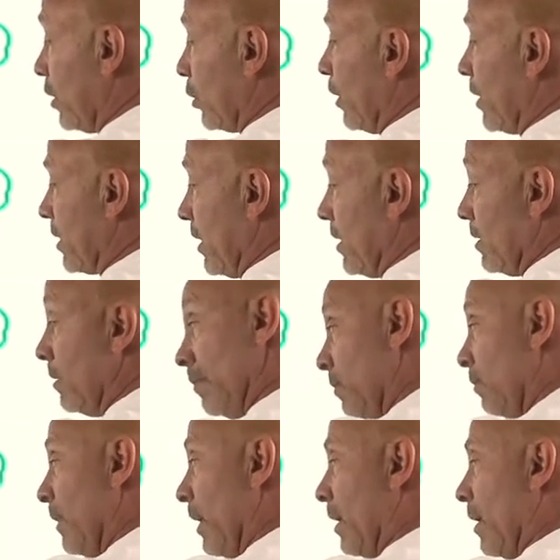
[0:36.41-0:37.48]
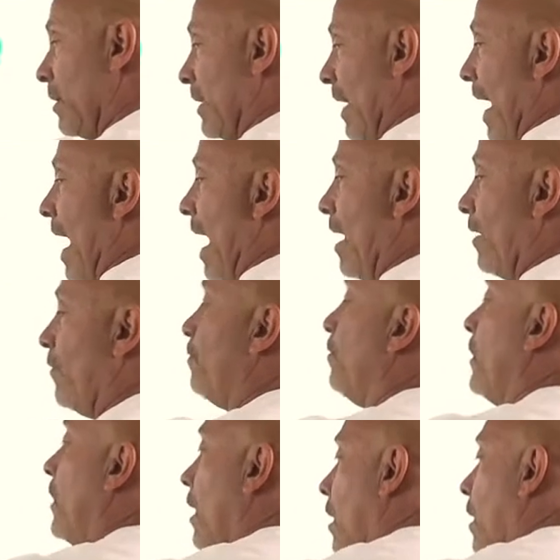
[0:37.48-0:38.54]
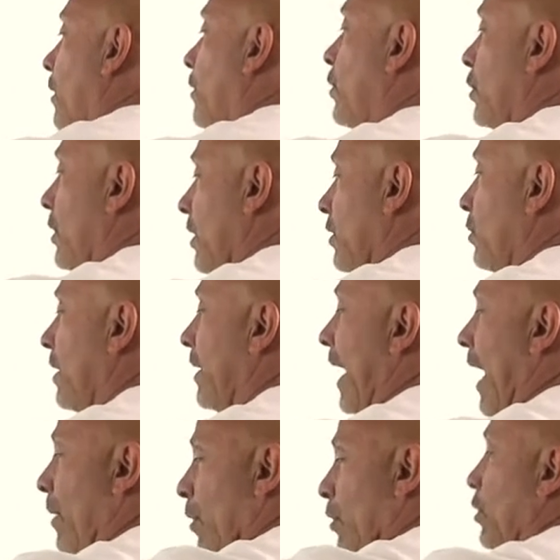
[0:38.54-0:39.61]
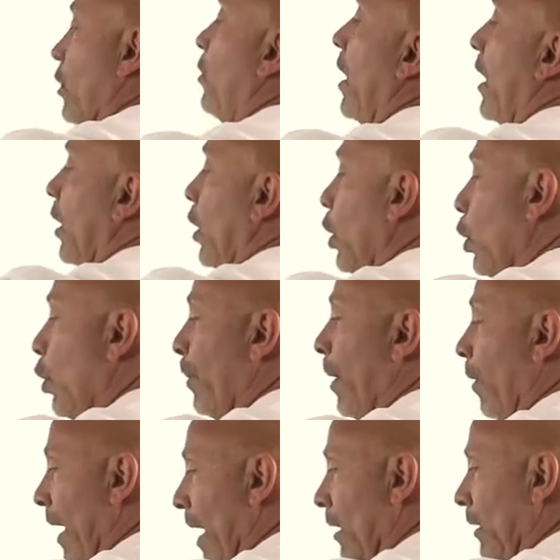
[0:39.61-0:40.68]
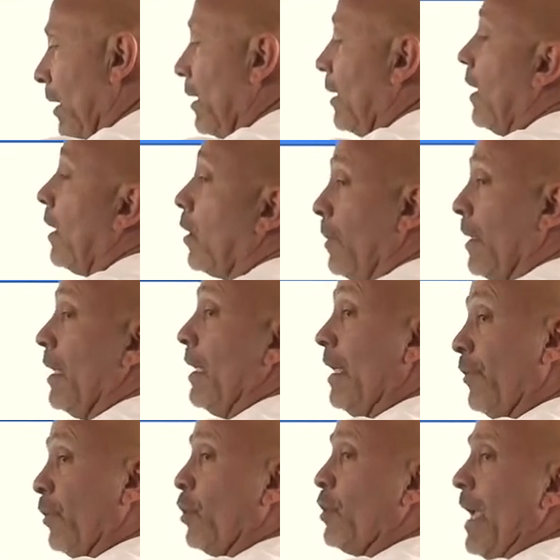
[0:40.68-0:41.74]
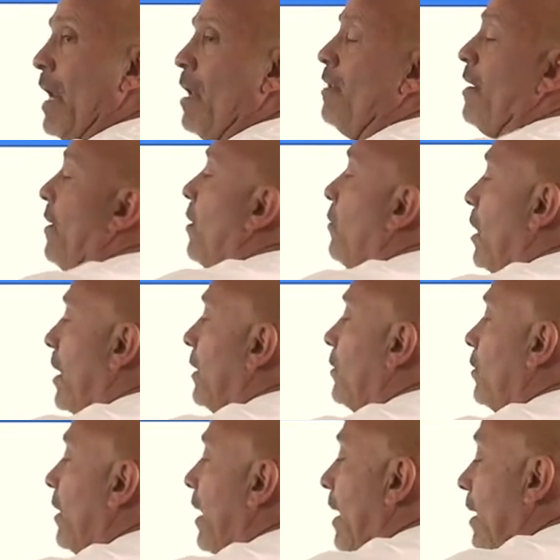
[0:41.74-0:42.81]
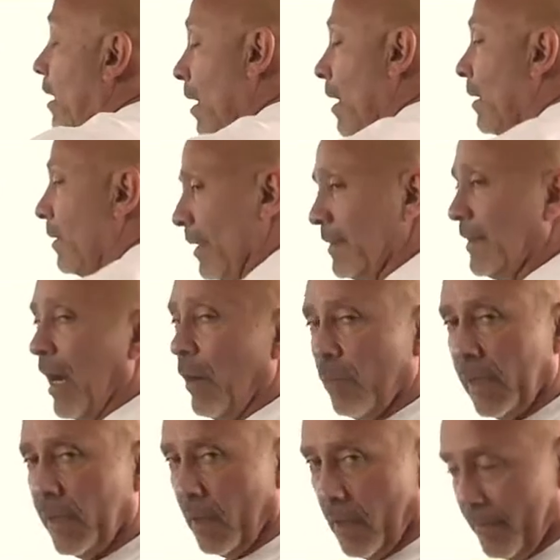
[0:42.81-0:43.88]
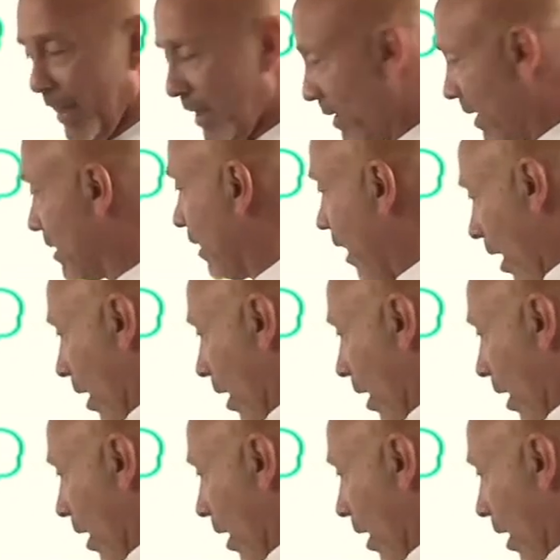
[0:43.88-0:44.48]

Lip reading: switches because they have, you see these 3 cables are running a loop around it. It could be an ether channel that they're running through there. That's not really our business.